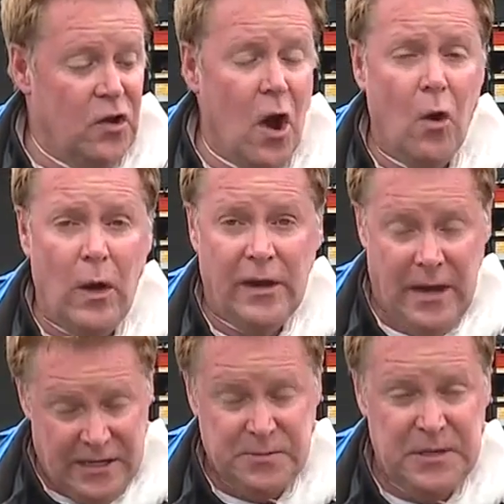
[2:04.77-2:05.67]
No one
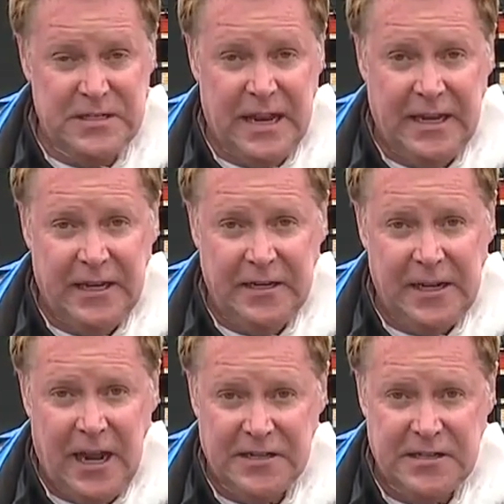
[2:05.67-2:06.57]
has been taken into
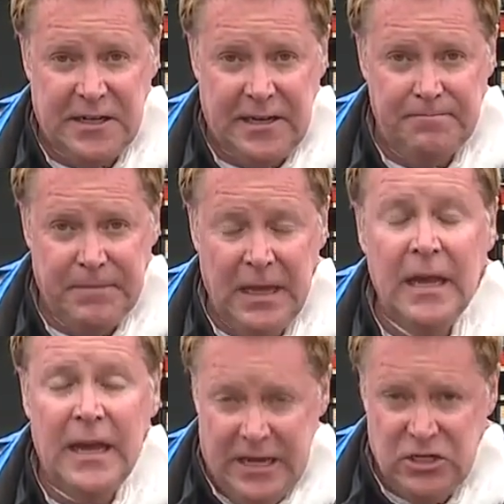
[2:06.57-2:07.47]
custody.
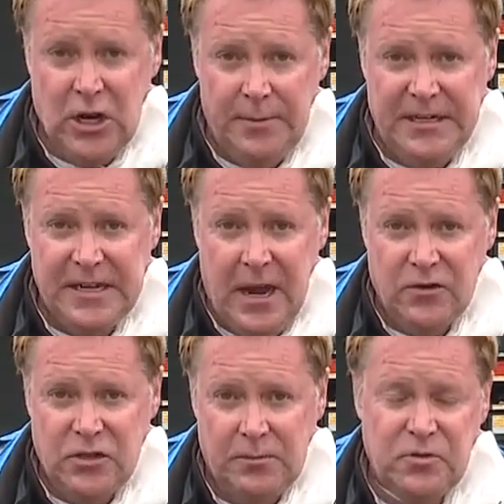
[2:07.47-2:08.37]
In Shelby
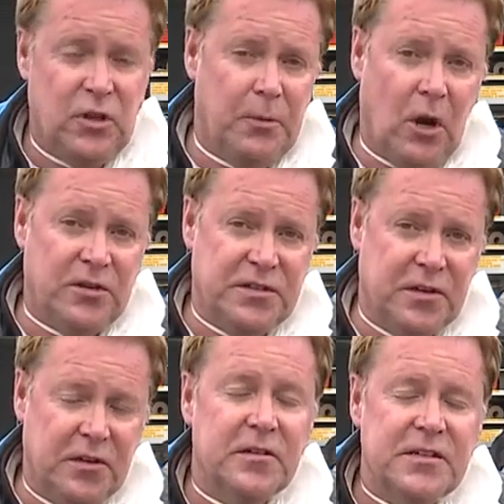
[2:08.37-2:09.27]
Township, Jim Kiertzner,
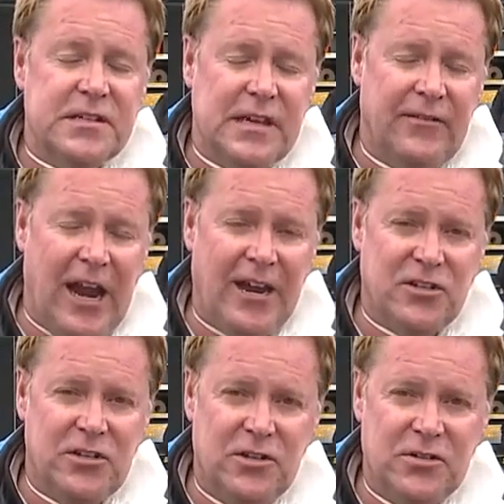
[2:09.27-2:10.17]
7
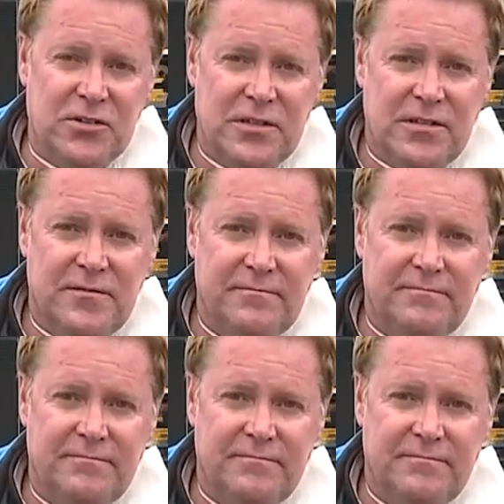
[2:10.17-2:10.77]
Action News.